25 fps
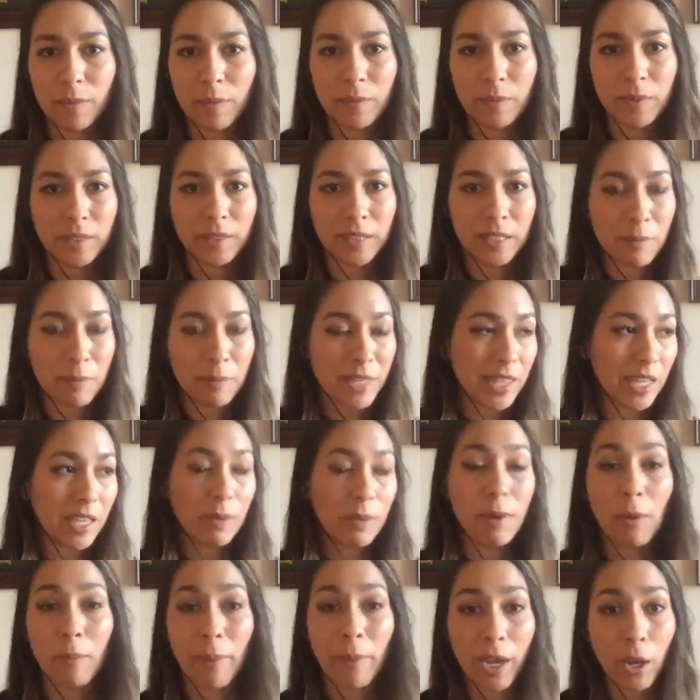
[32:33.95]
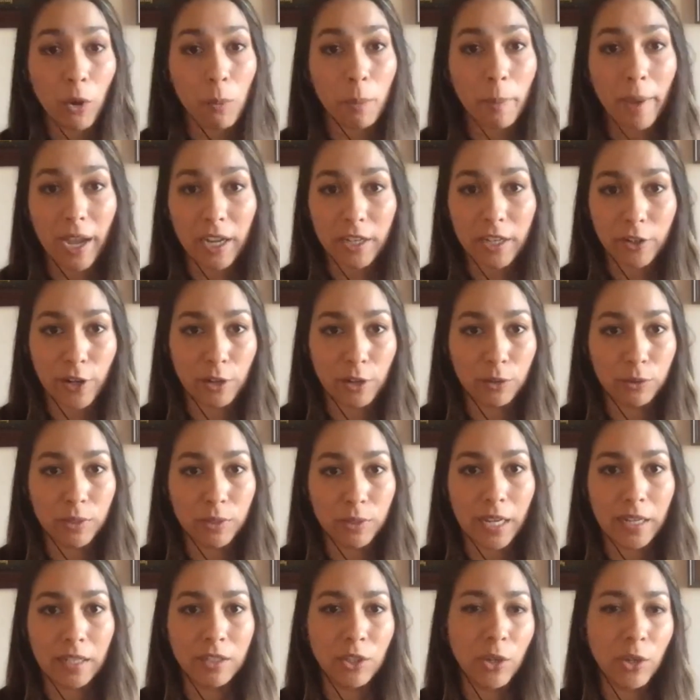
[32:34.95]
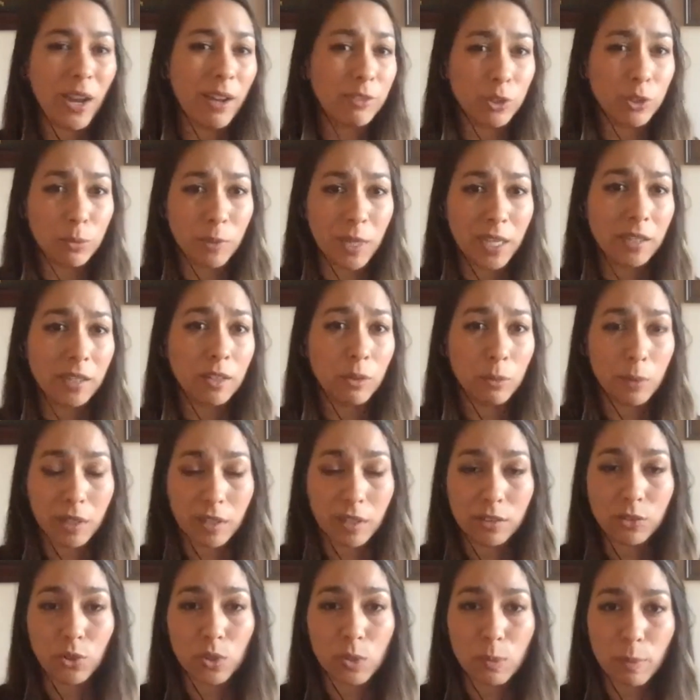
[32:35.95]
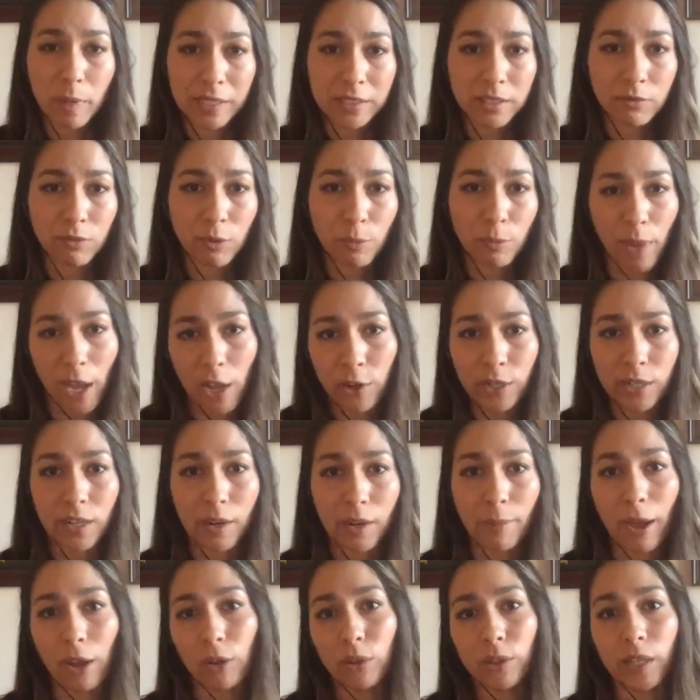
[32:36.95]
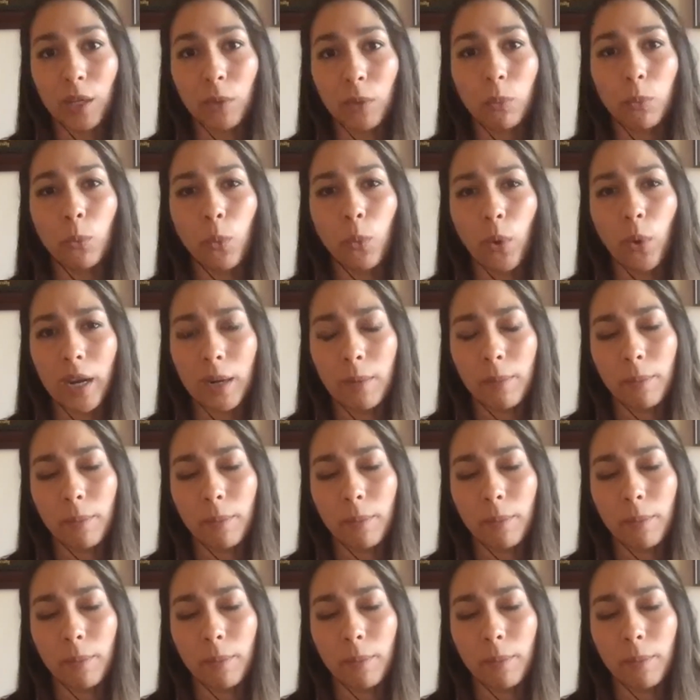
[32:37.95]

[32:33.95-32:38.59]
Let me think about my own background. And you have to be a little bit introspective about it, about like what